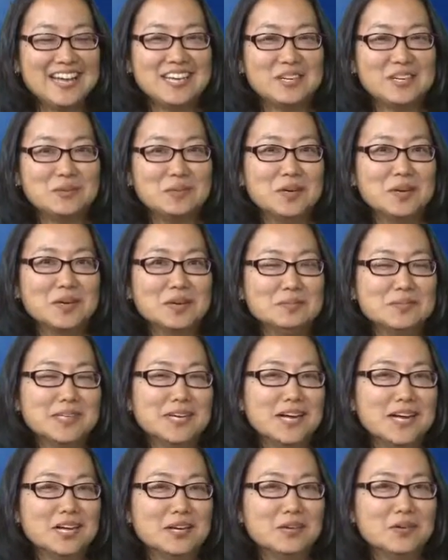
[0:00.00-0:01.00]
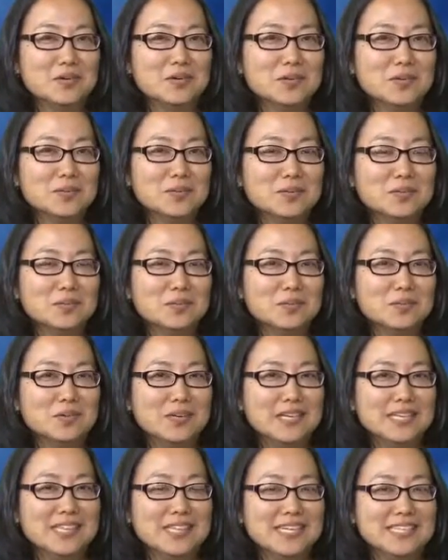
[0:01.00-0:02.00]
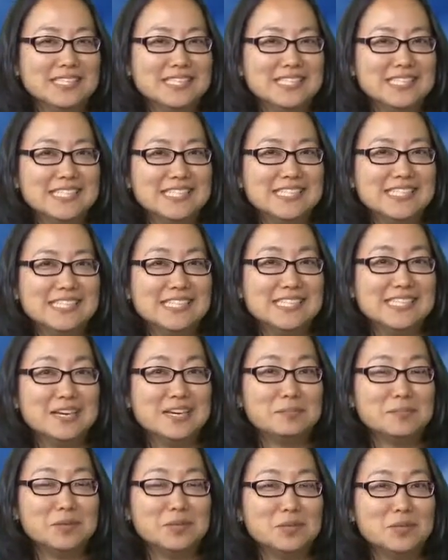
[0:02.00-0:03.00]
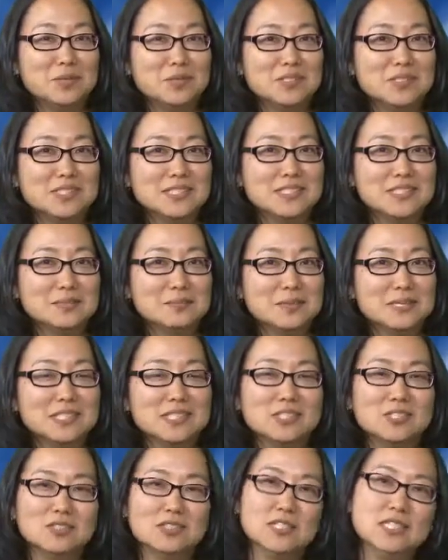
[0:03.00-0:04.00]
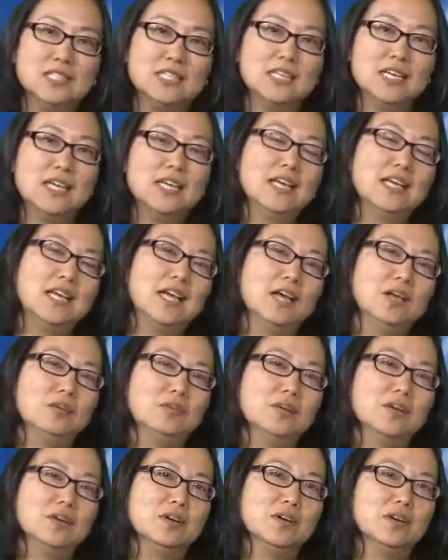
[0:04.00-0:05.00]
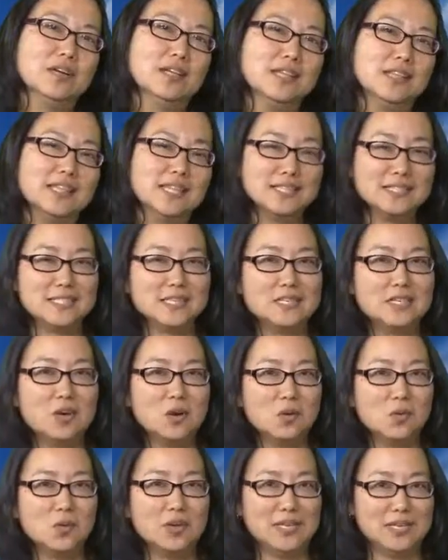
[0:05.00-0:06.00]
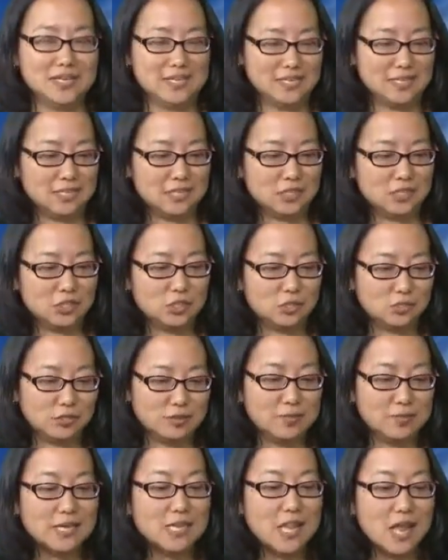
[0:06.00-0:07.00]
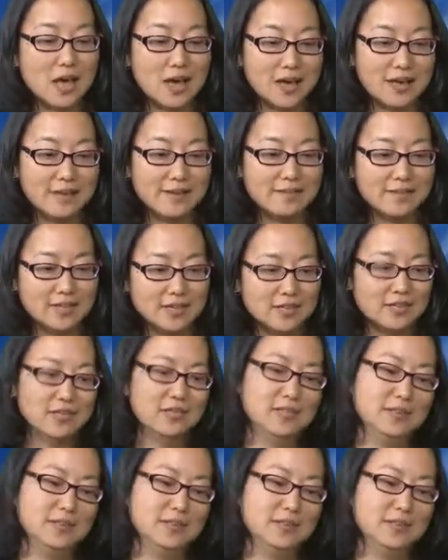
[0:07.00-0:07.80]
Hi, welcome to High Growth with HTDC. I'm your host, Cindy Matsuki, and we are on Think Tech Hawaii, streaming live.